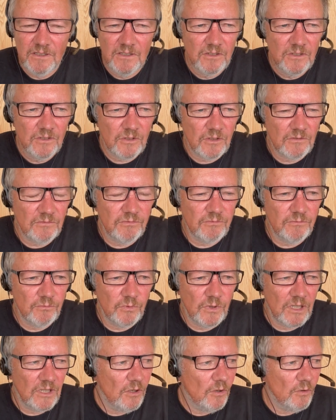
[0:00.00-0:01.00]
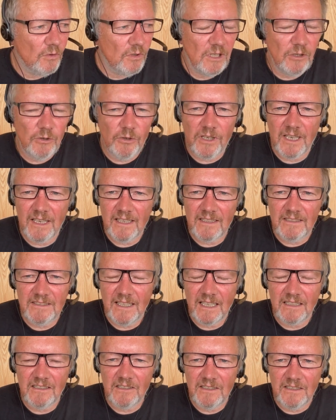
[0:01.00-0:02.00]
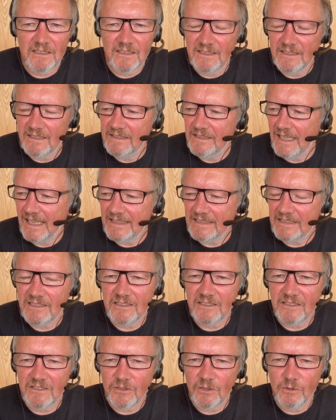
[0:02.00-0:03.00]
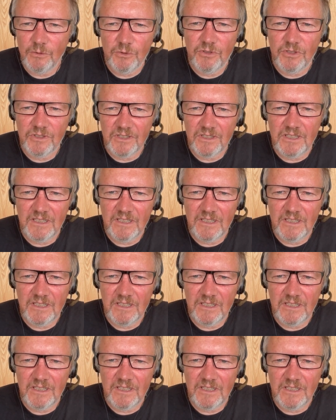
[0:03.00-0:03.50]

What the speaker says: sort of were only looking at standardized solutions,